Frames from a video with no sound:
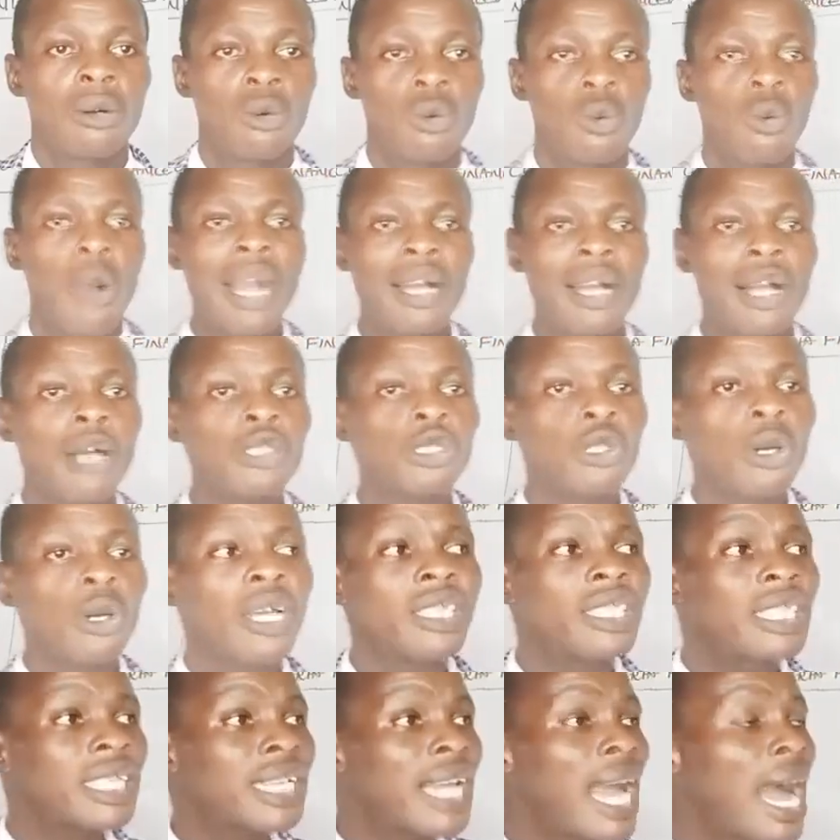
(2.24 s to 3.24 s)
Welcome to
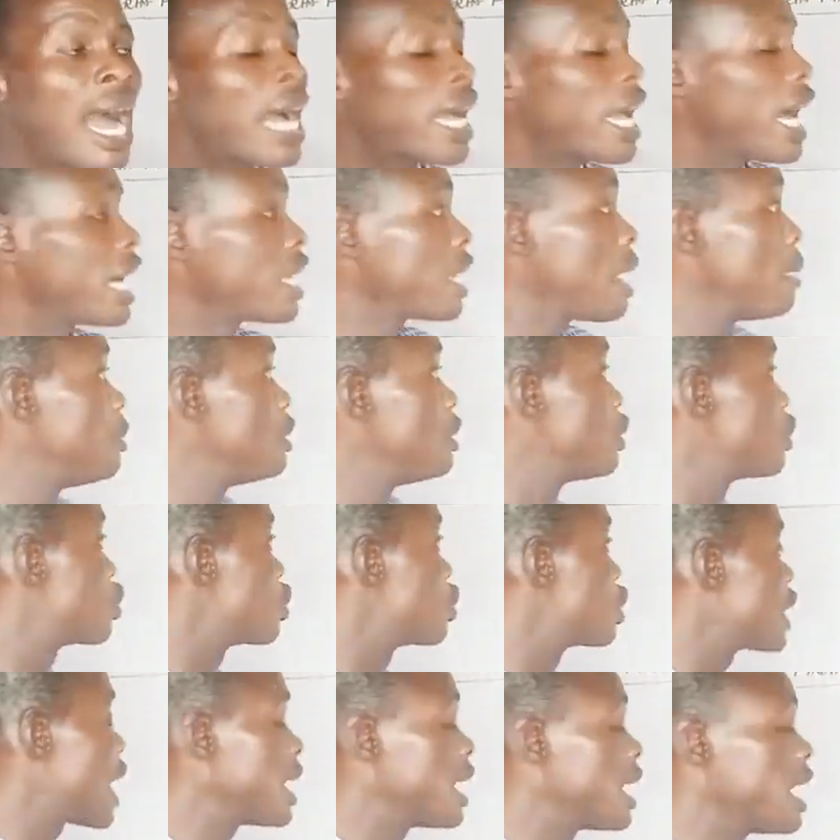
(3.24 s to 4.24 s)
Ezikan Academy YouTube
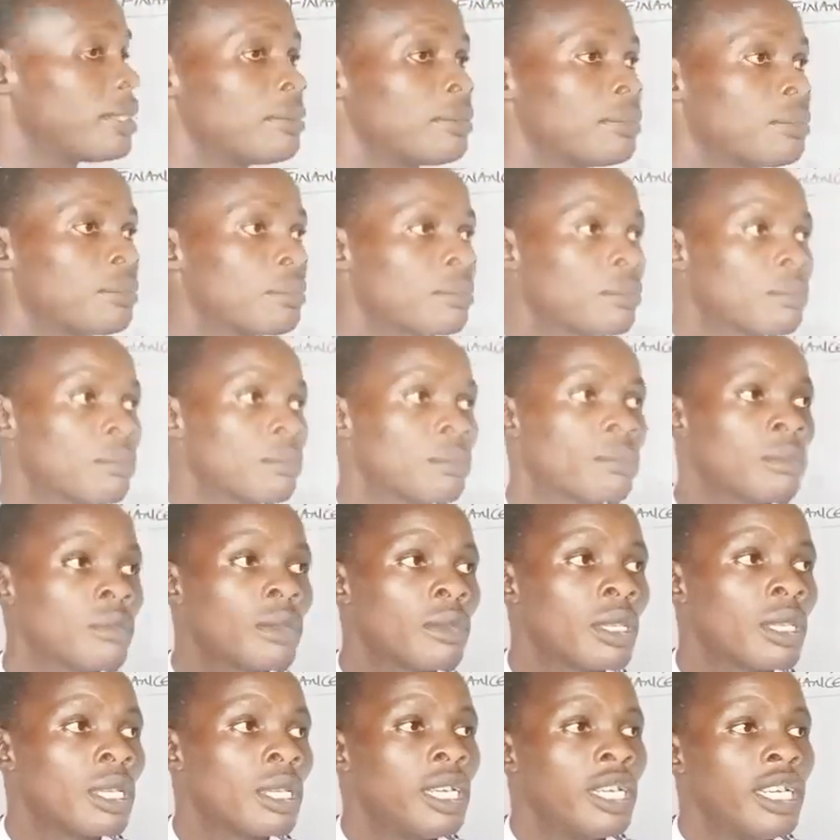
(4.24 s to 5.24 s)
channel.
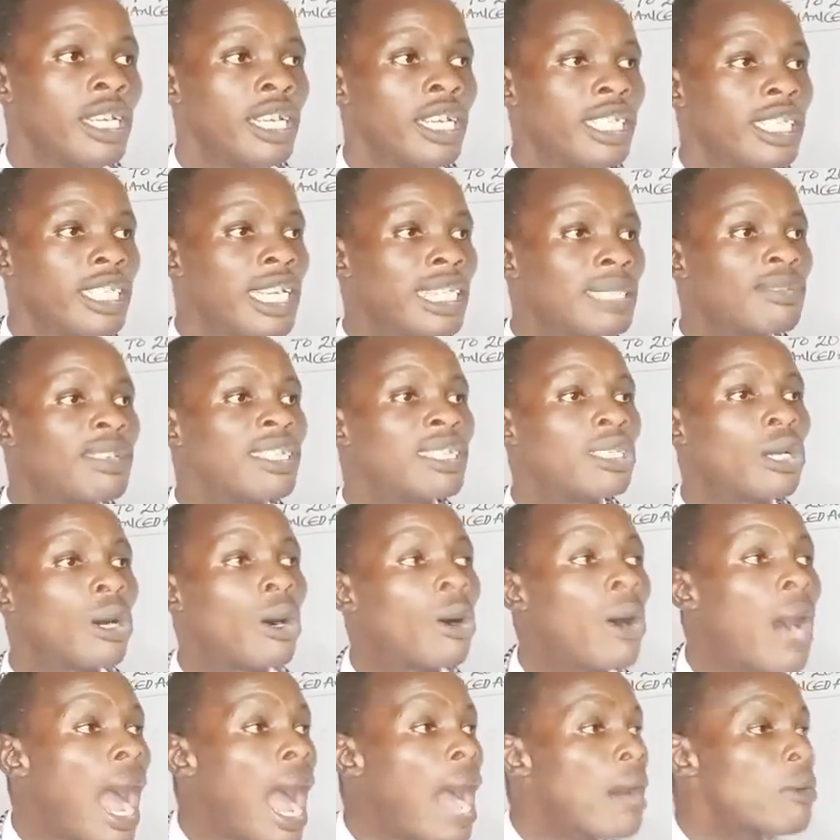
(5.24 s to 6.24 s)
In this video,
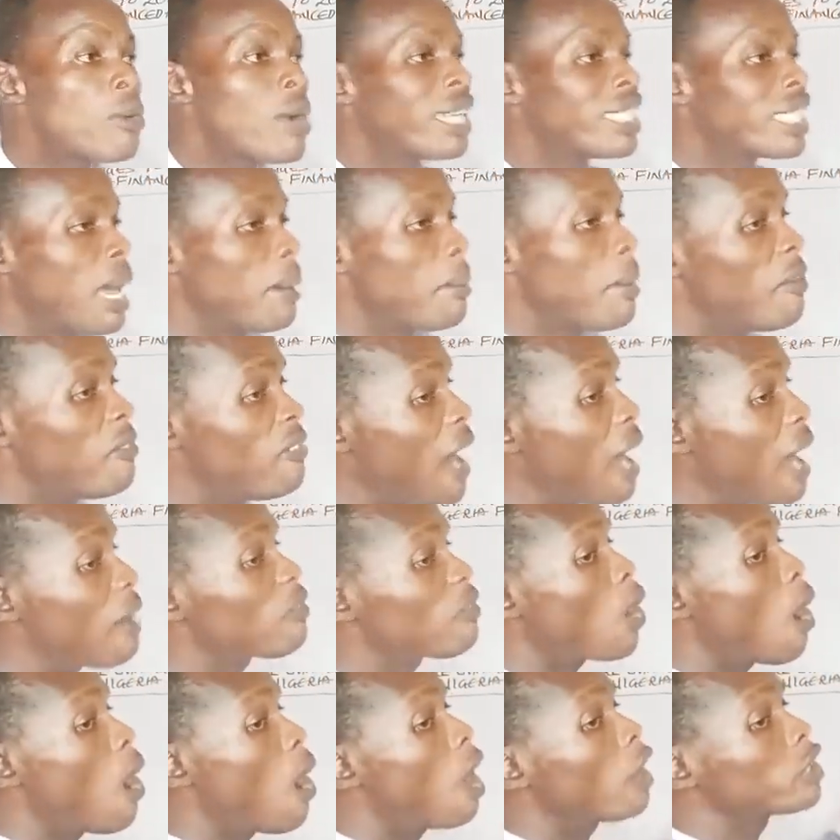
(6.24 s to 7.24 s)
I will examine five
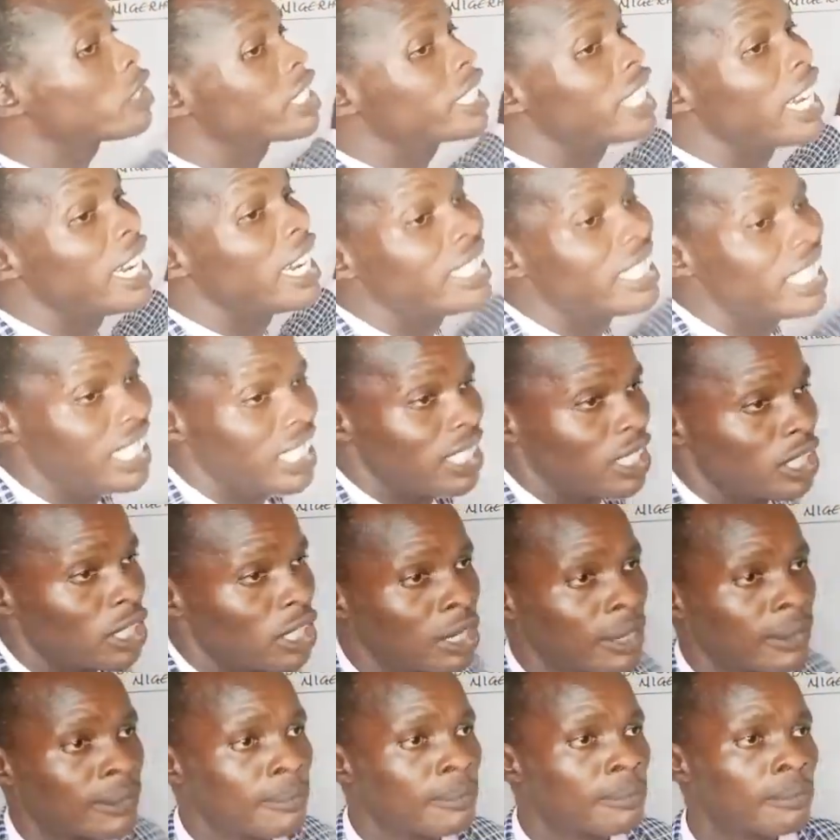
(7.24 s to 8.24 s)
core changes
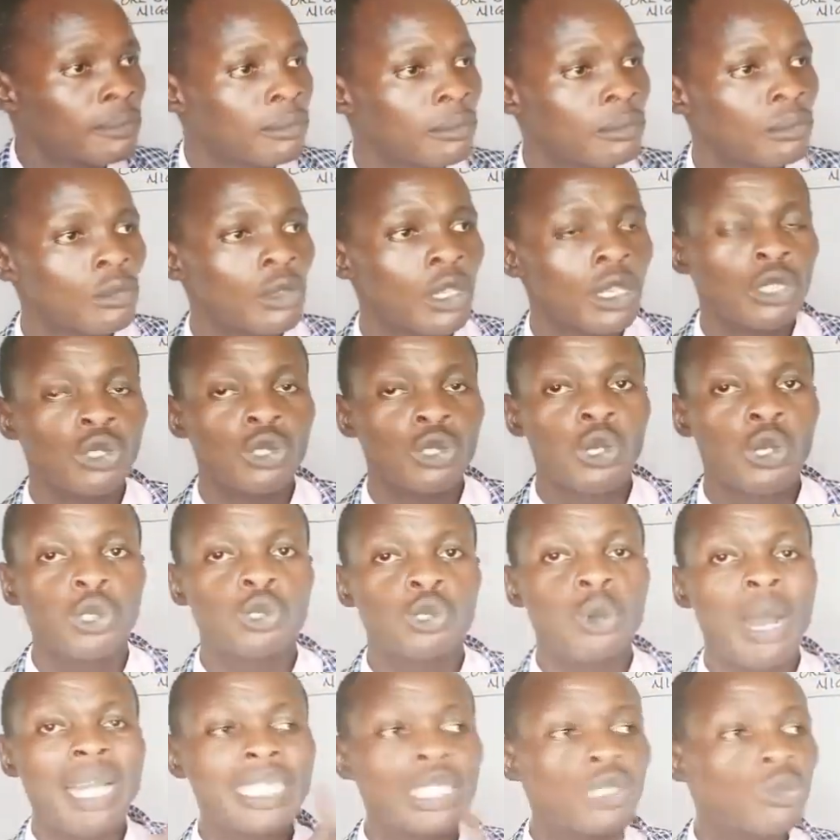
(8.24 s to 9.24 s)
to
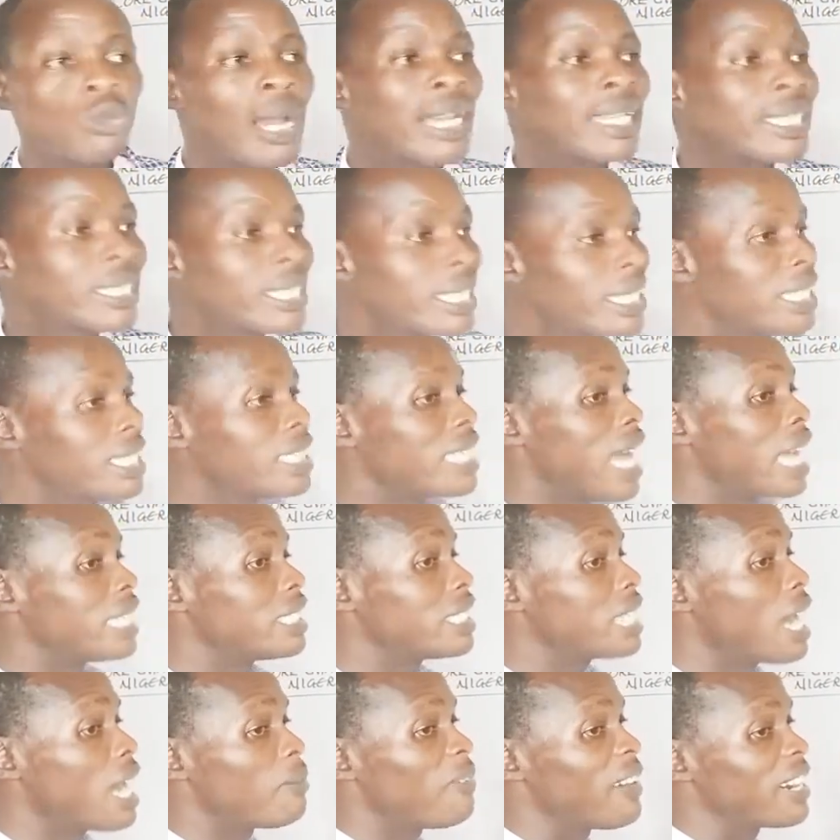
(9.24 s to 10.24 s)
twenty twenty-three
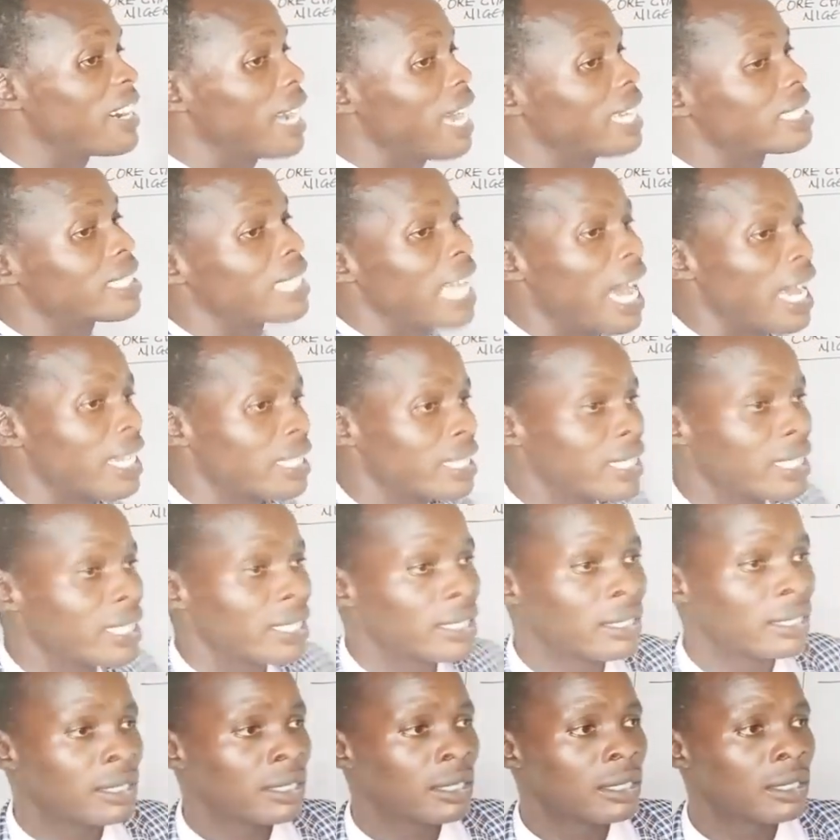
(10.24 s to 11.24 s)
Nigeria Finance Act
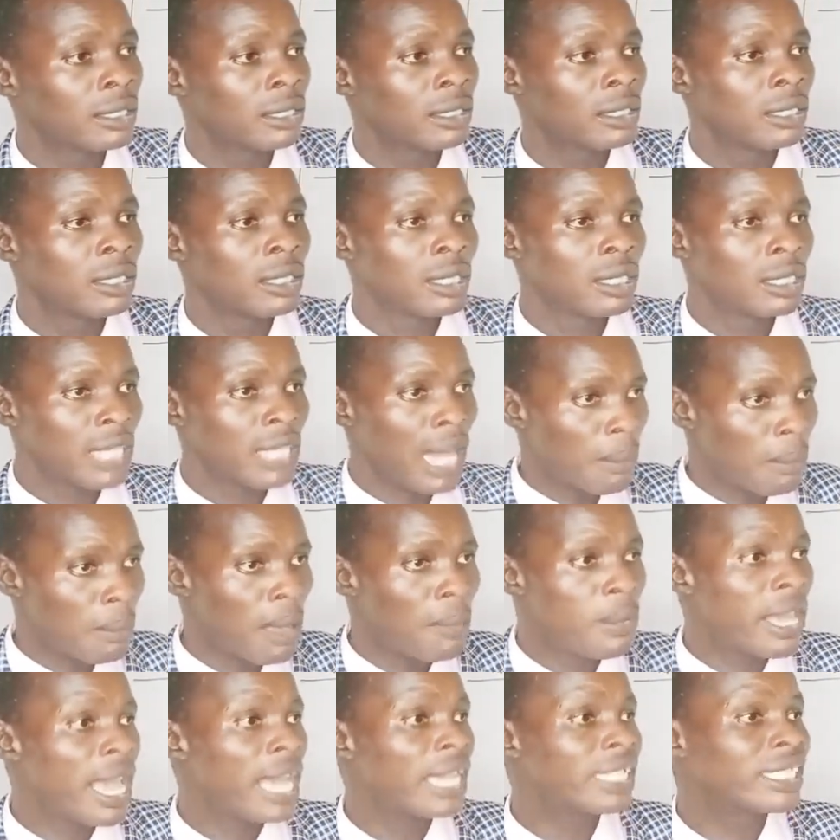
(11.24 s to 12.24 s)
that may
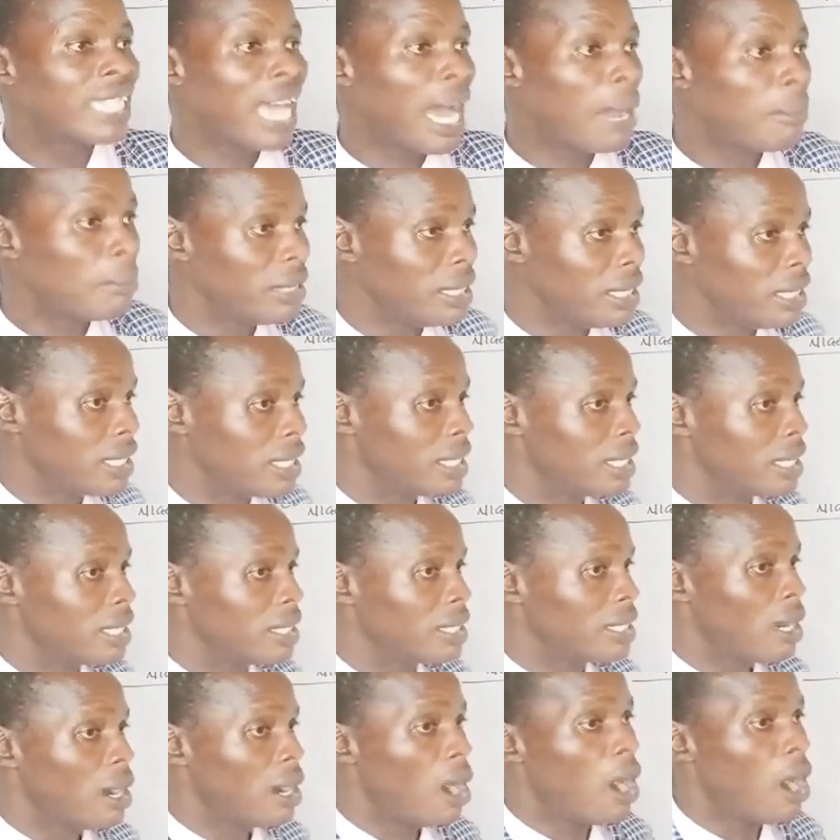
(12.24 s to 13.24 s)
be examined
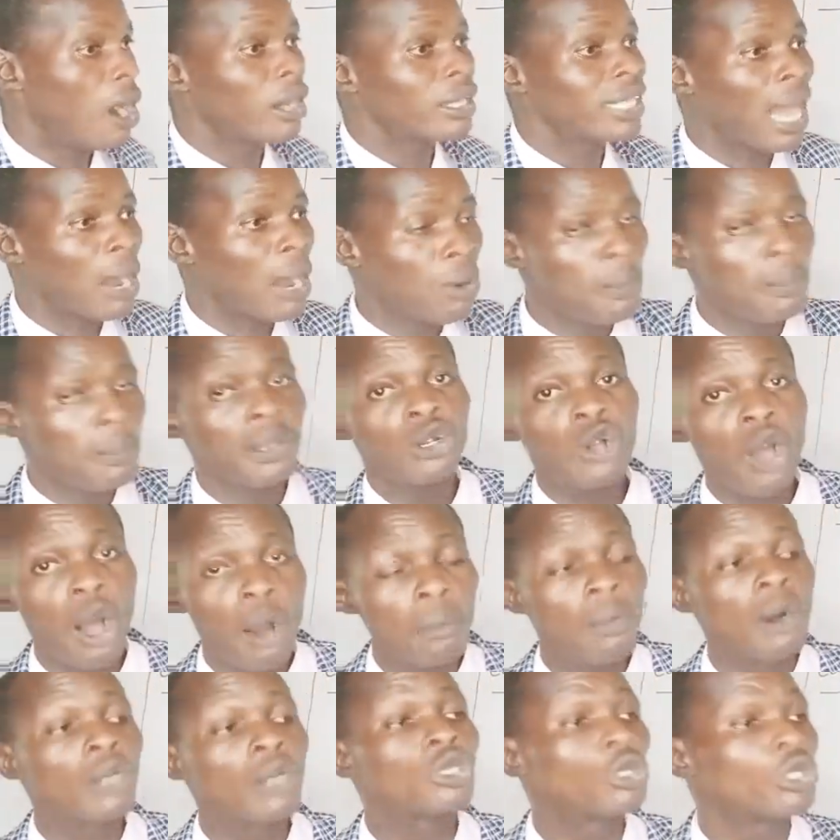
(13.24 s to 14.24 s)
or that will be
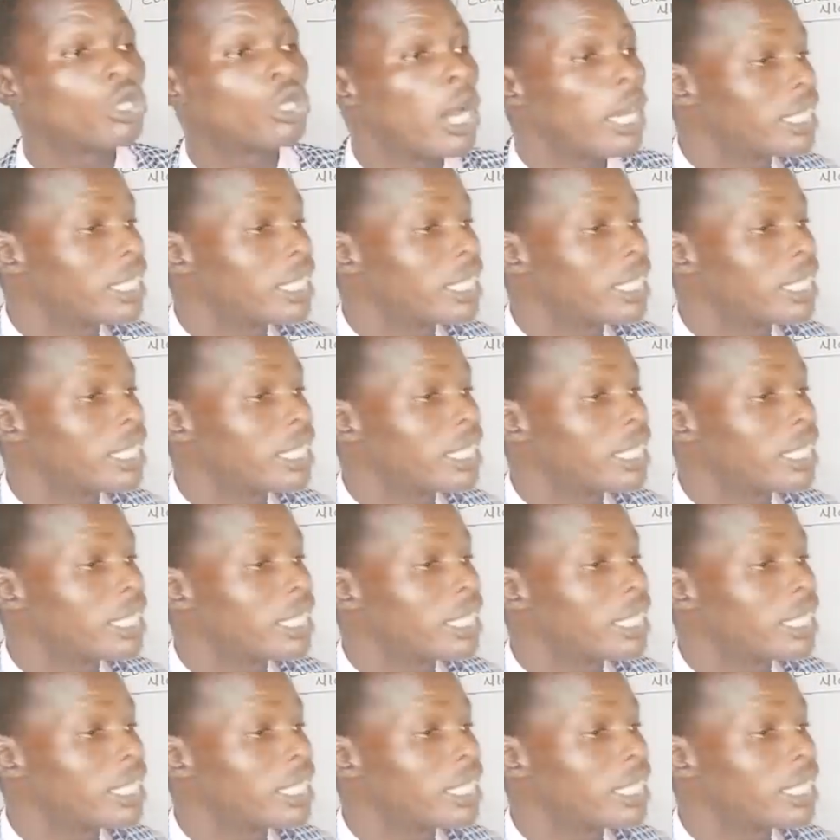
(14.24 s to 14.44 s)
common to your